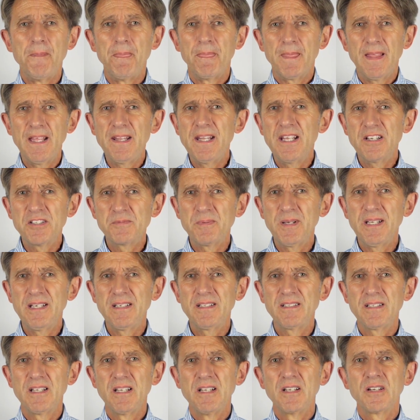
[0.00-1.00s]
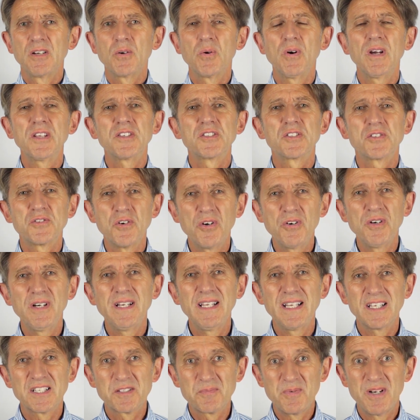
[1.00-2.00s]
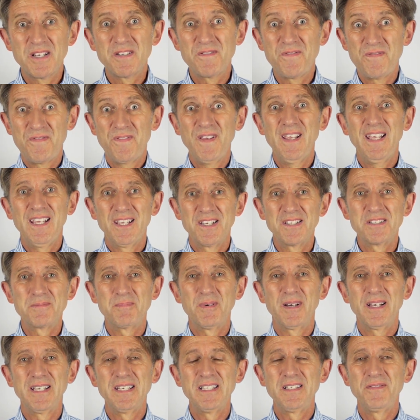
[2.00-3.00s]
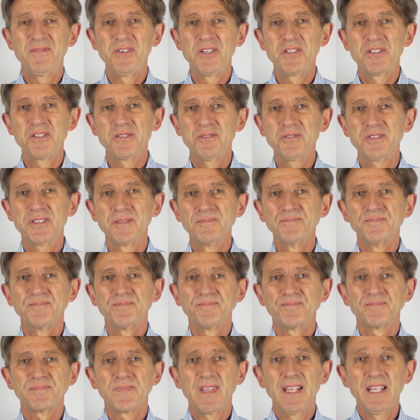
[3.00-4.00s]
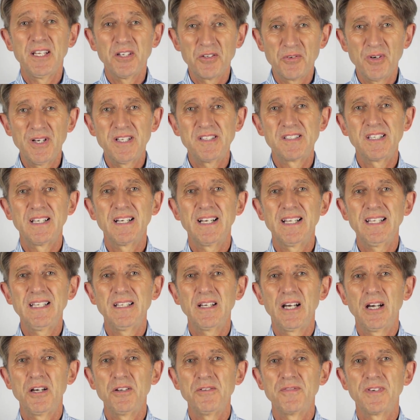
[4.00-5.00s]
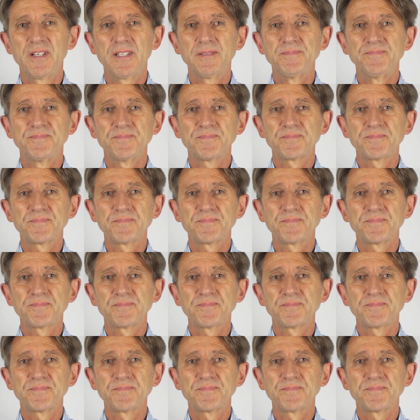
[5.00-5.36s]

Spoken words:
Then there's been quite strongly expressed fears by individuals, increasingly, over